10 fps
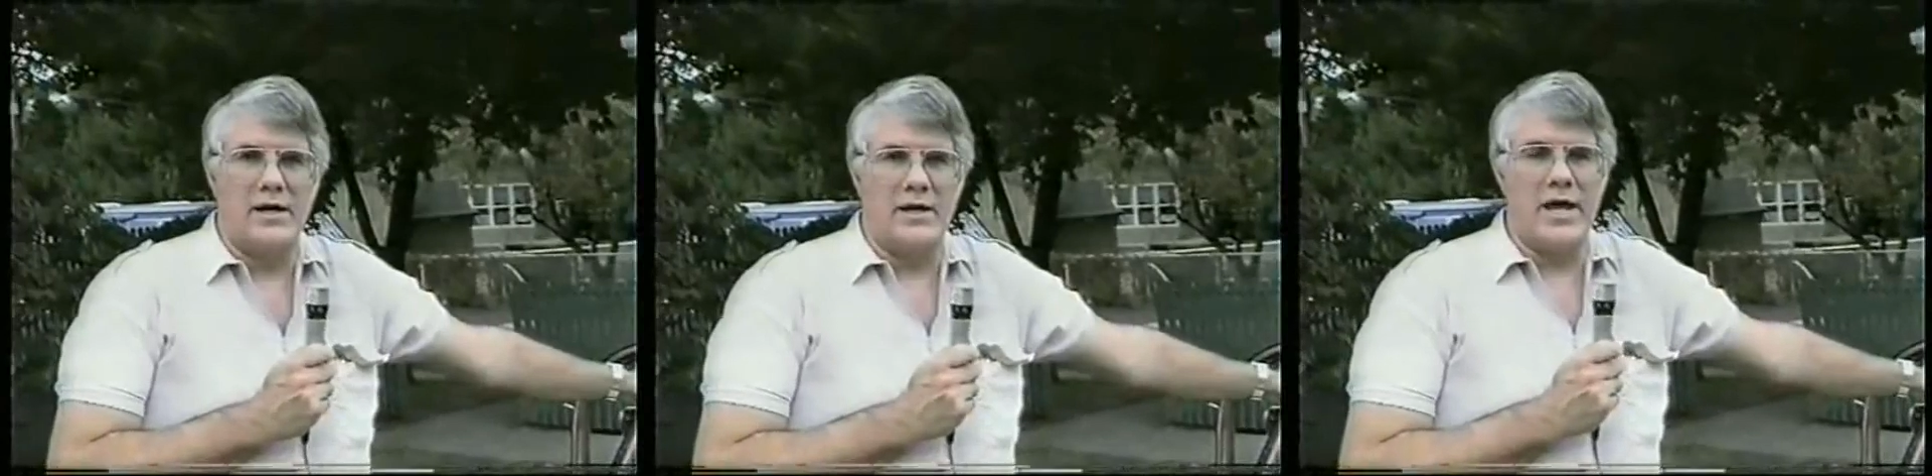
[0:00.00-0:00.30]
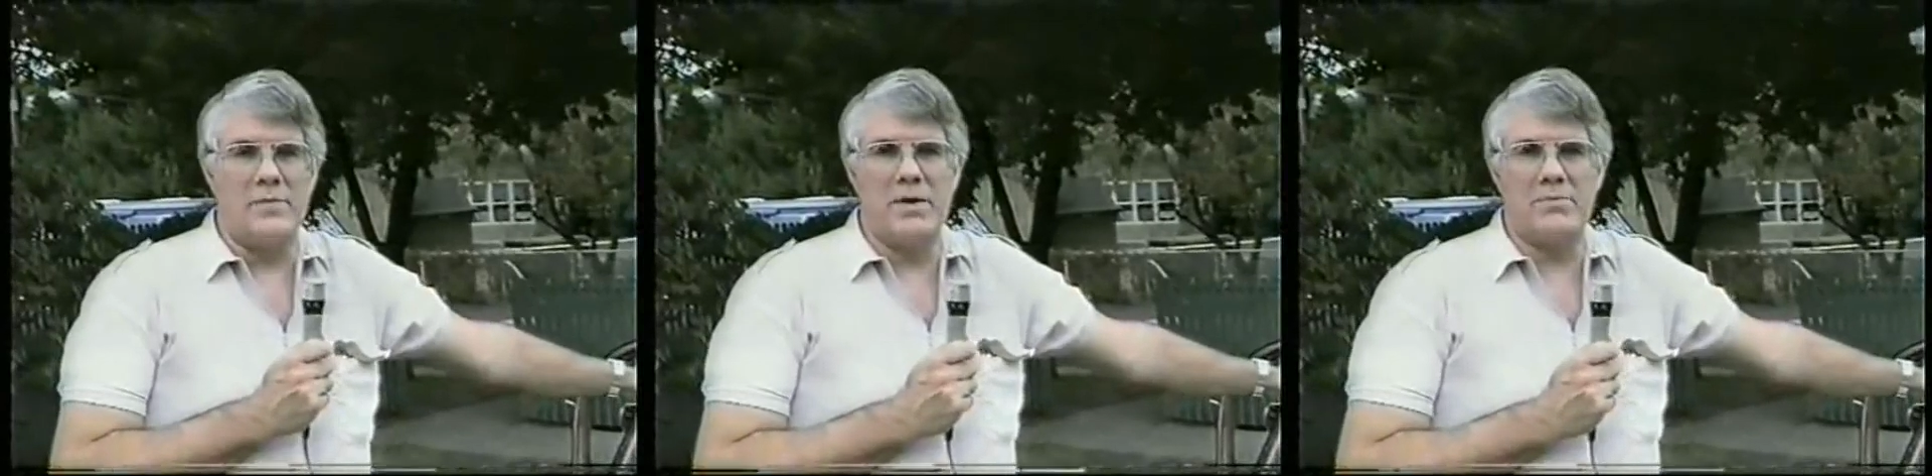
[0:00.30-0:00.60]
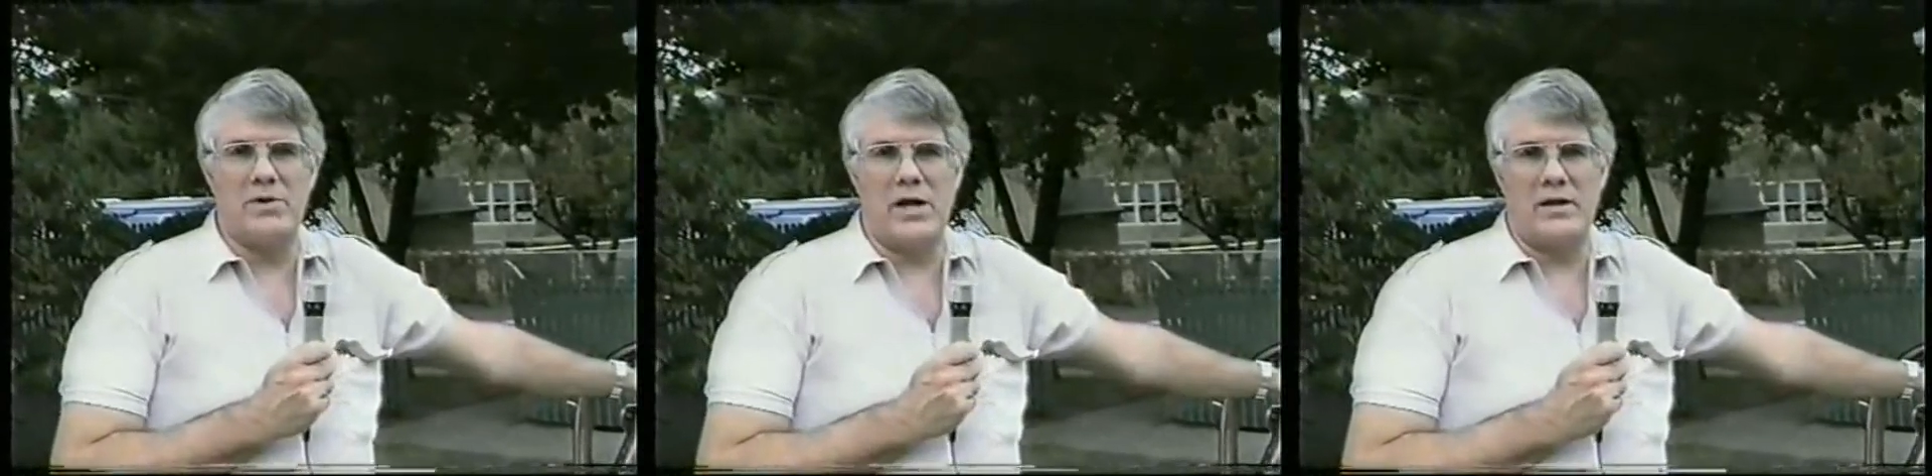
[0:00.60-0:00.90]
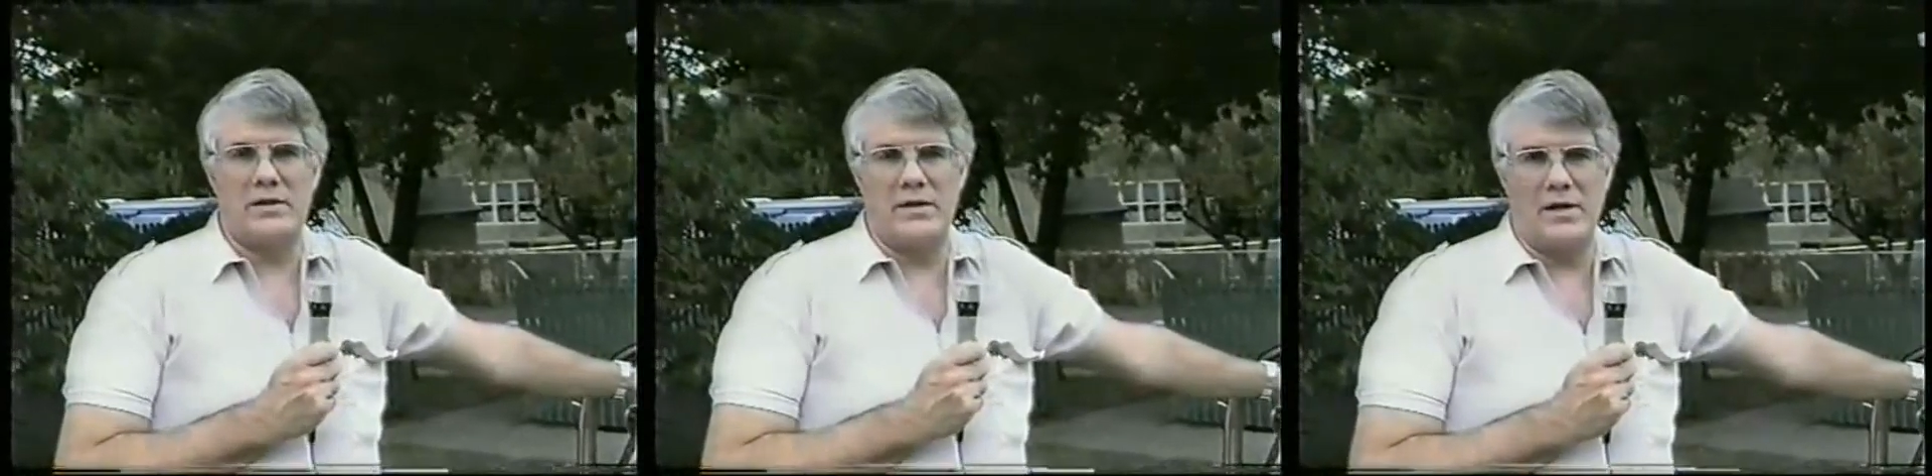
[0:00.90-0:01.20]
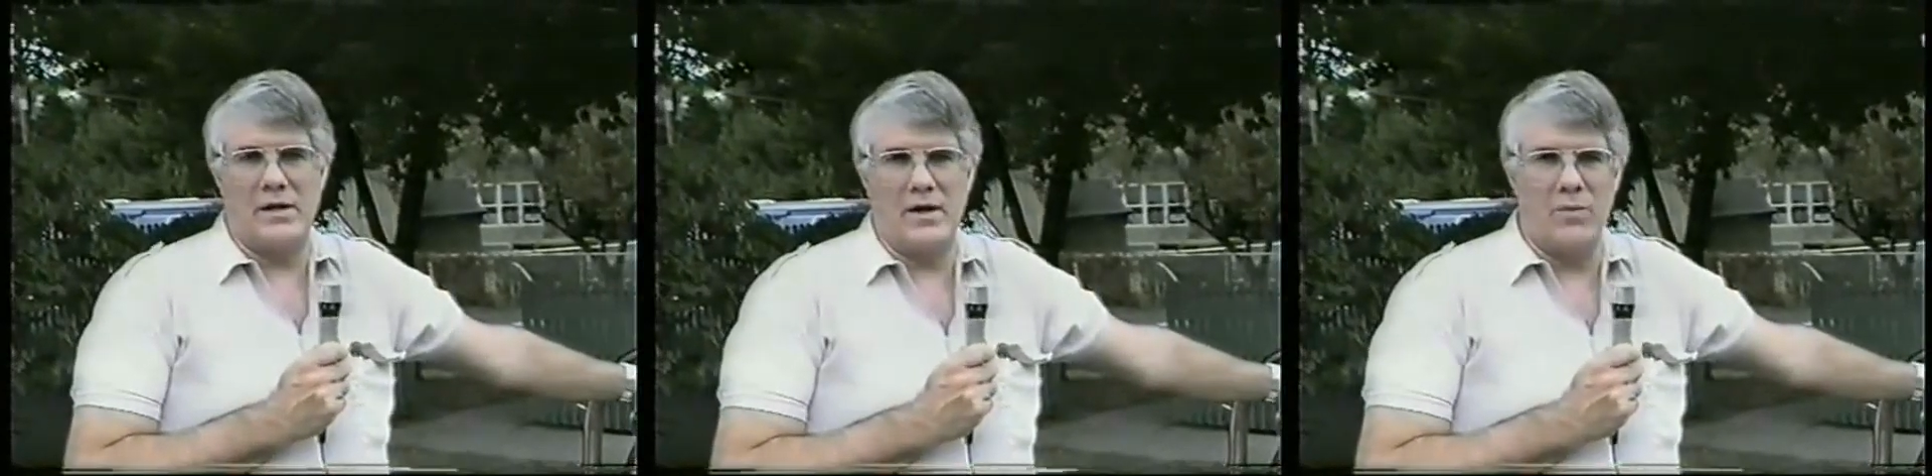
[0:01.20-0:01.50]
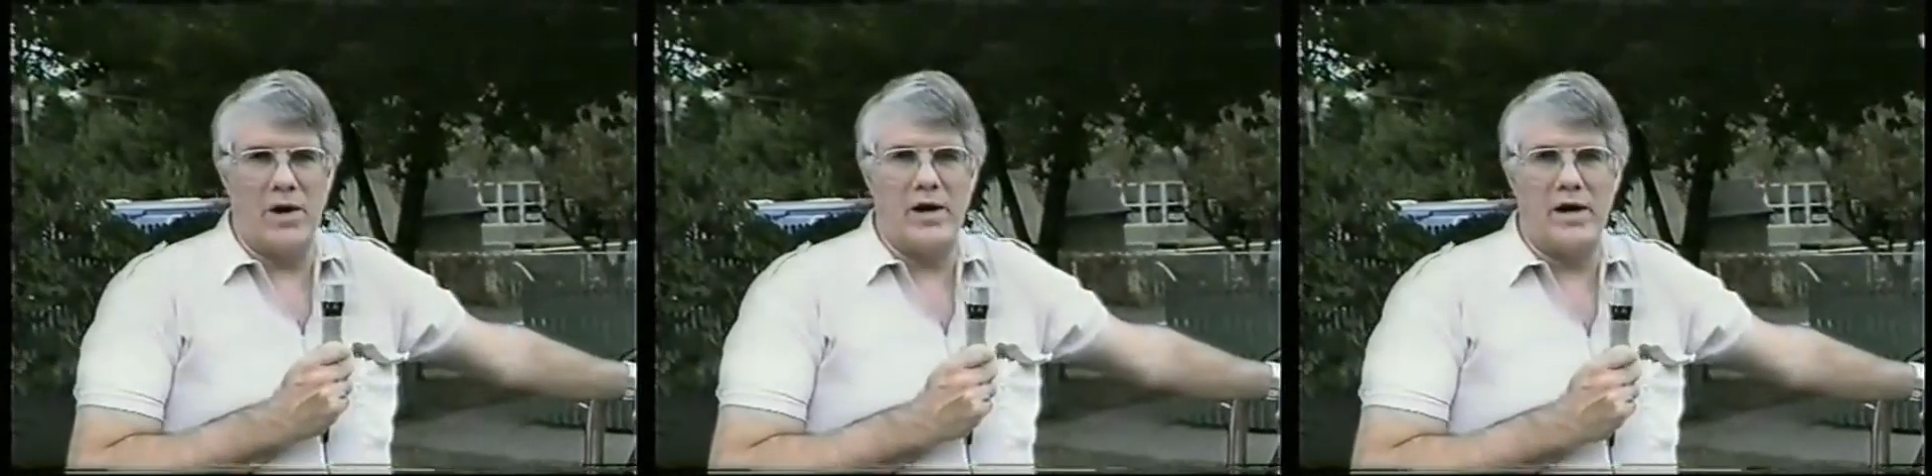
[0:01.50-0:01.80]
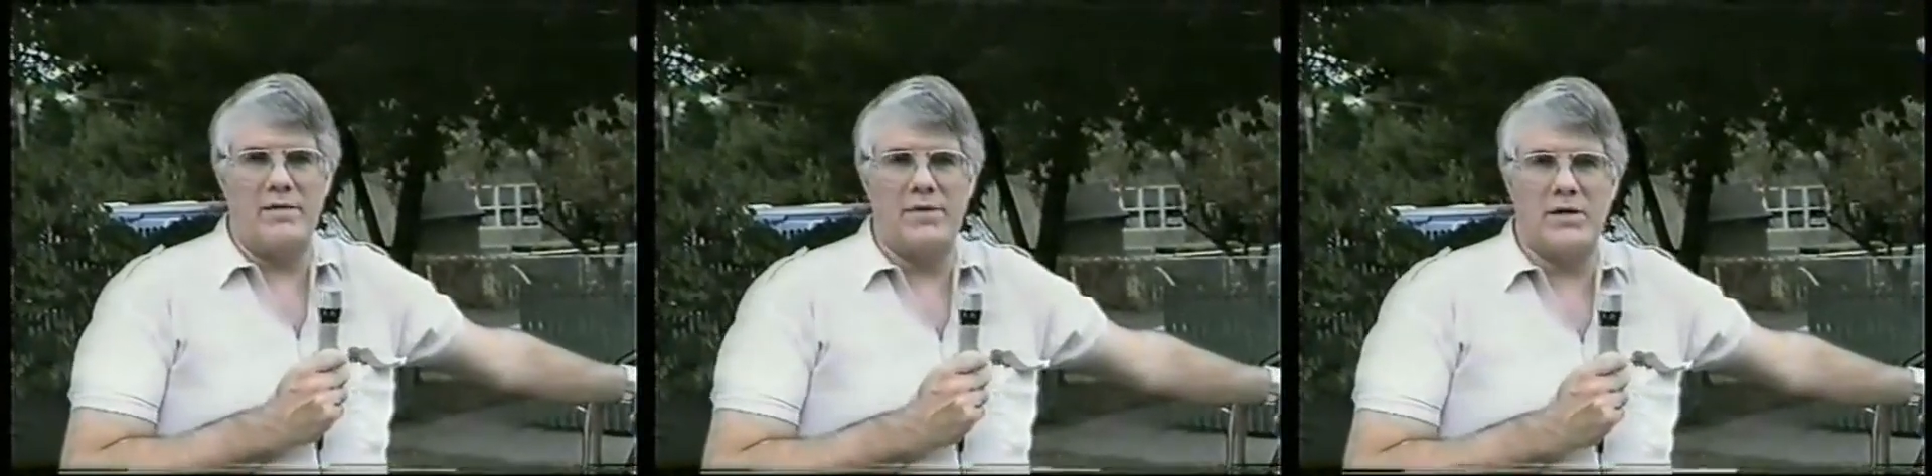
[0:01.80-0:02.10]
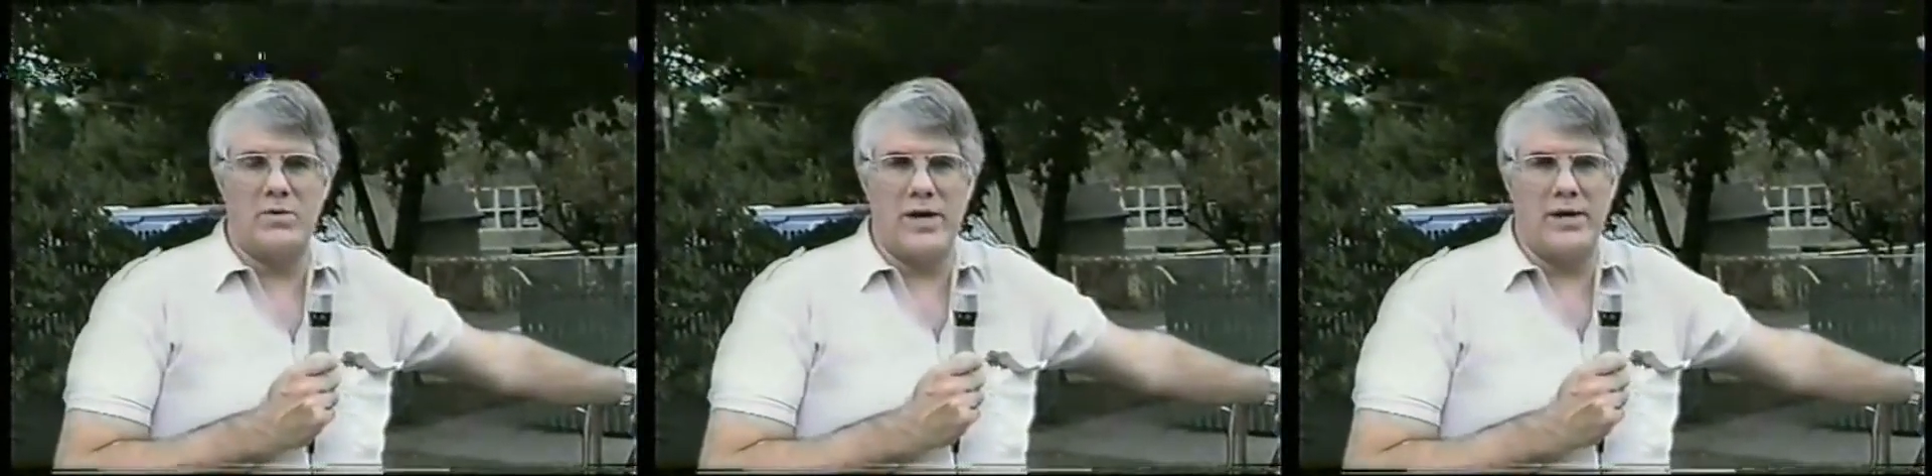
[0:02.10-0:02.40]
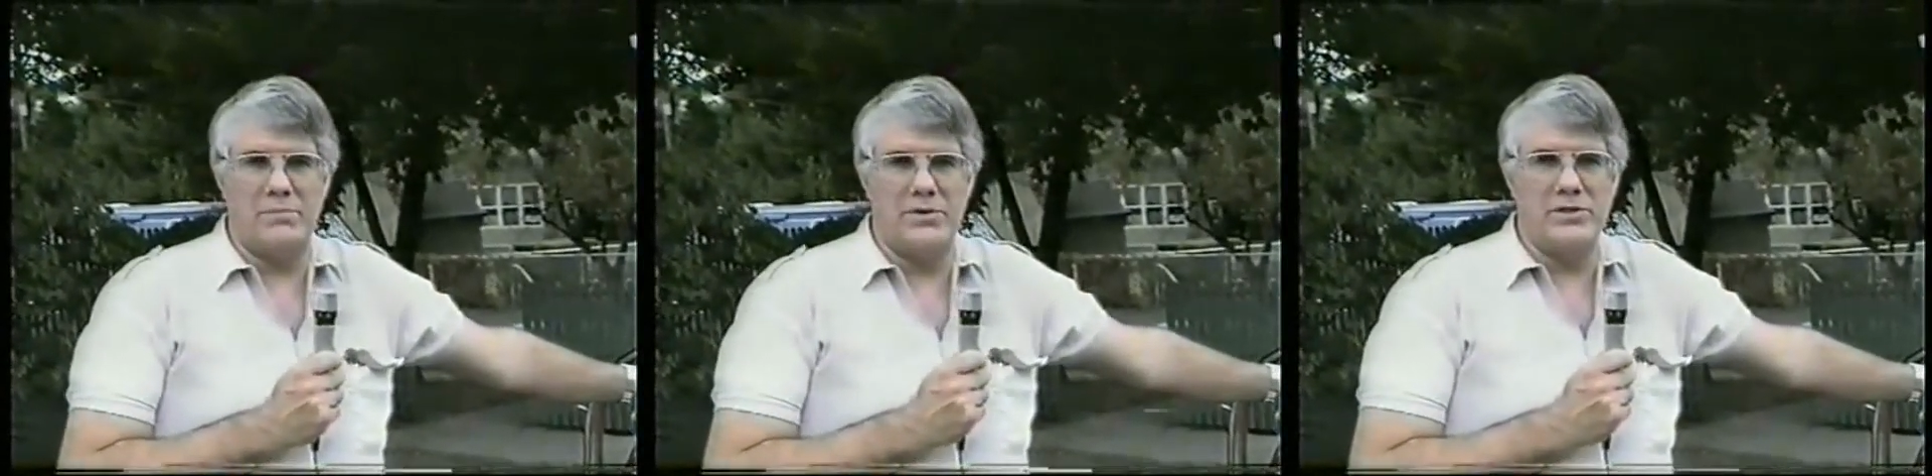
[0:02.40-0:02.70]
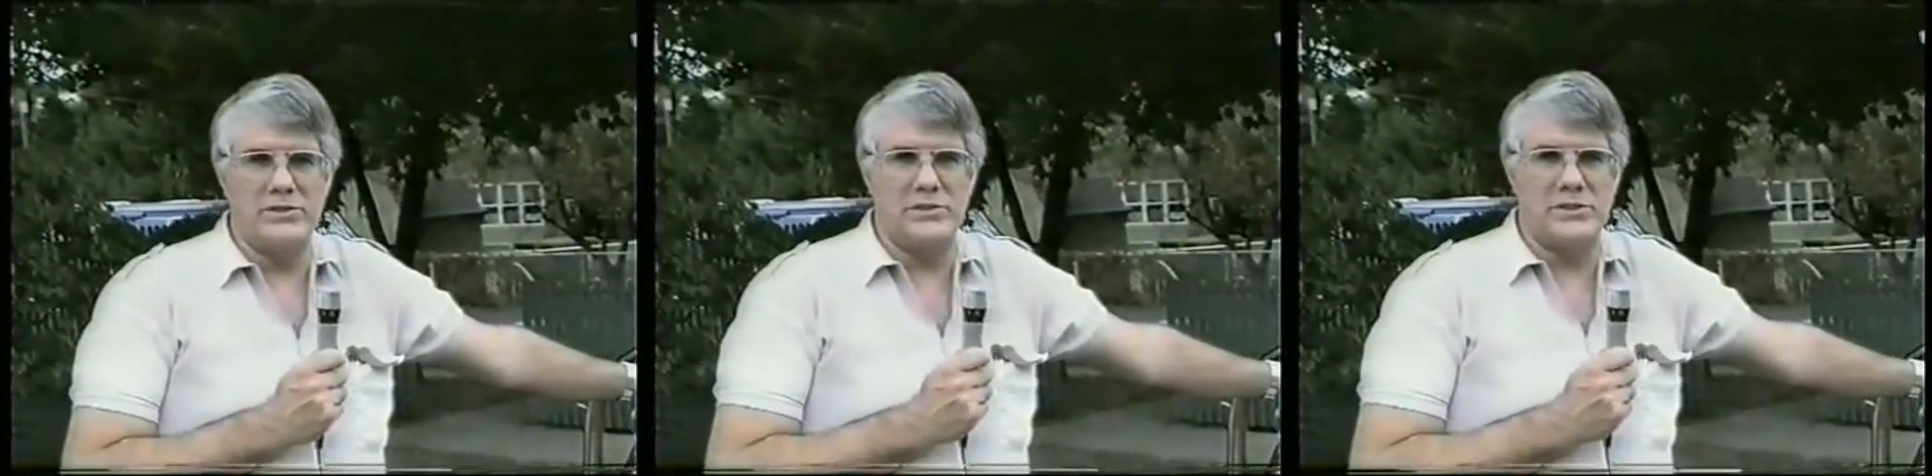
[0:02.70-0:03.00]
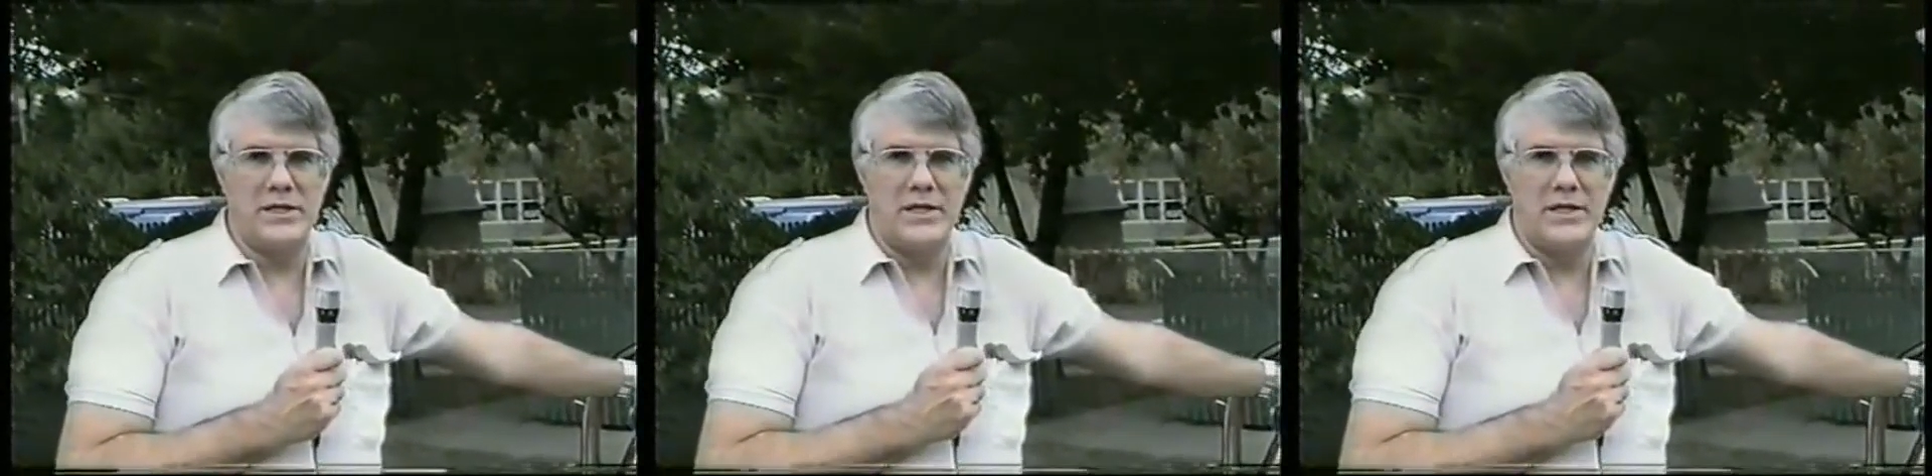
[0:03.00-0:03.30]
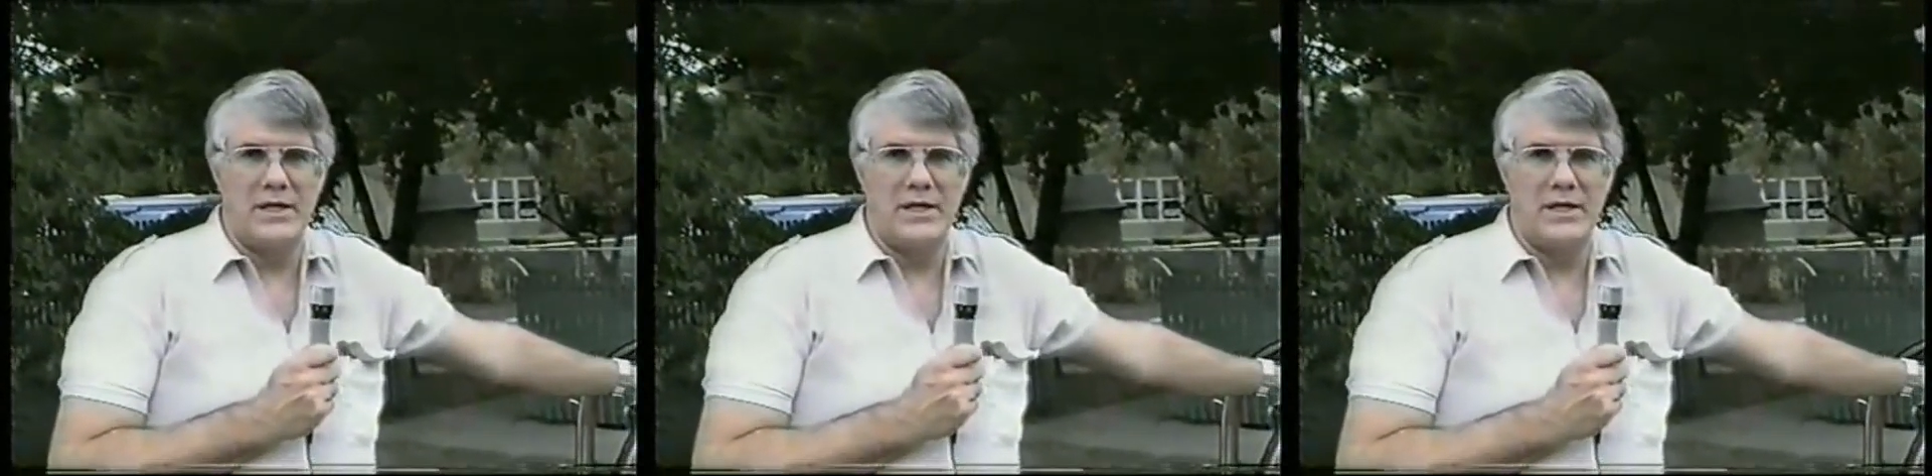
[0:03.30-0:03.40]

A lot of people are not aware of that Kuwait produces